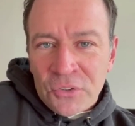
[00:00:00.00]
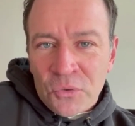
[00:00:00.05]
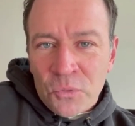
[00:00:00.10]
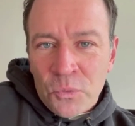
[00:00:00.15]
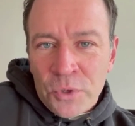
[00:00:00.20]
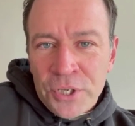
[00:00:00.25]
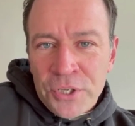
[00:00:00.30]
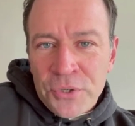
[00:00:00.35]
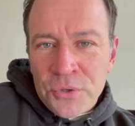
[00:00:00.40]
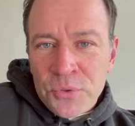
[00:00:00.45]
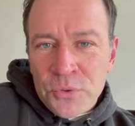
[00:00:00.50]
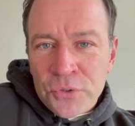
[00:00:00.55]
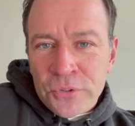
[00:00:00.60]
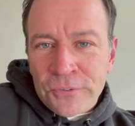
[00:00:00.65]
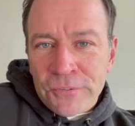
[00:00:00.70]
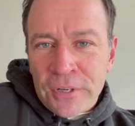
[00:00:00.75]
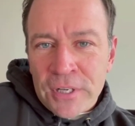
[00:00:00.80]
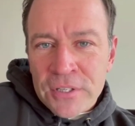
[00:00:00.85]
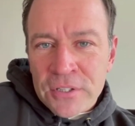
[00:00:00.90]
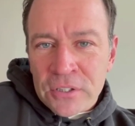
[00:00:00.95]
We use
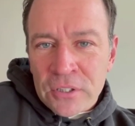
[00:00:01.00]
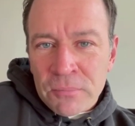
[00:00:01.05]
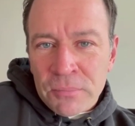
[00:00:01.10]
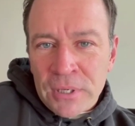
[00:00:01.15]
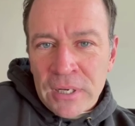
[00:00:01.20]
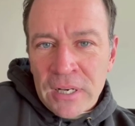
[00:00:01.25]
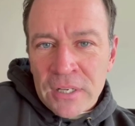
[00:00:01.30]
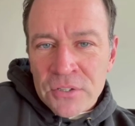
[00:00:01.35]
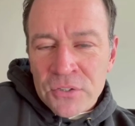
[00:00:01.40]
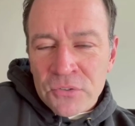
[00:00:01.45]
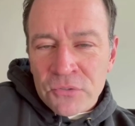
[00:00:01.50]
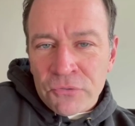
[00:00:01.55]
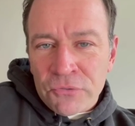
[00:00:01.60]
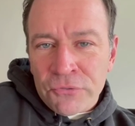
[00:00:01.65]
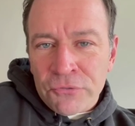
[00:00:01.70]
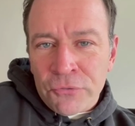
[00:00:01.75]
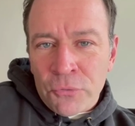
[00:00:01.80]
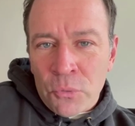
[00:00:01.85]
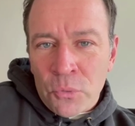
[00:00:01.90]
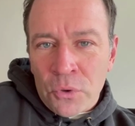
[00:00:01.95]
Faisal Abbas
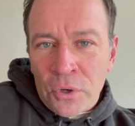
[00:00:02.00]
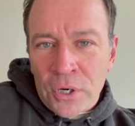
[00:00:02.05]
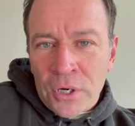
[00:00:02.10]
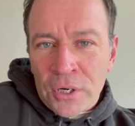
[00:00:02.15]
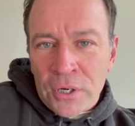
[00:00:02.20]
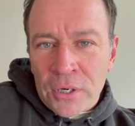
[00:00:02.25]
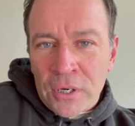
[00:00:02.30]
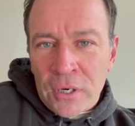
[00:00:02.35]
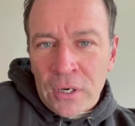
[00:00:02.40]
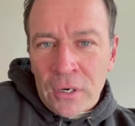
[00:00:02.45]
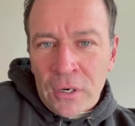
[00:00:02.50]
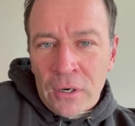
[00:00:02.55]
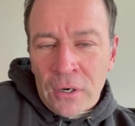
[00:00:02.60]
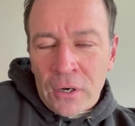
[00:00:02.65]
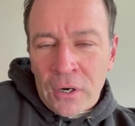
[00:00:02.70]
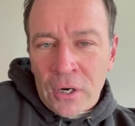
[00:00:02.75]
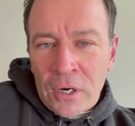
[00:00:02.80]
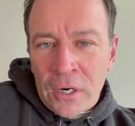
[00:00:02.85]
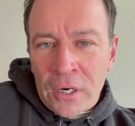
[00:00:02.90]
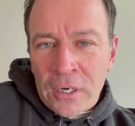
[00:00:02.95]
for
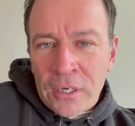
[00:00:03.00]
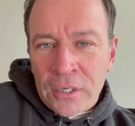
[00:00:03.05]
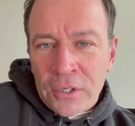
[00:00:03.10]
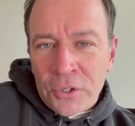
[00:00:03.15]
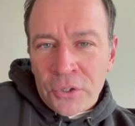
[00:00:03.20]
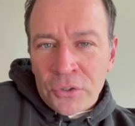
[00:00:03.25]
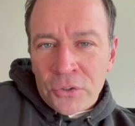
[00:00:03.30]
our